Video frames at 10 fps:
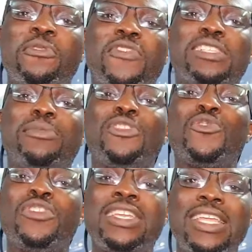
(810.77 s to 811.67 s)
investment
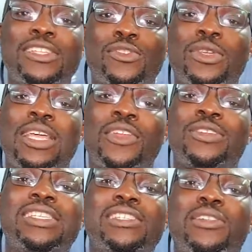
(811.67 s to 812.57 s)
you need to get
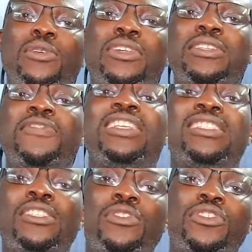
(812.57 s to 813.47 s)
on this lucrative
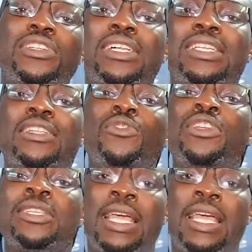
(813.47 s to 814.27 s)
institute institutional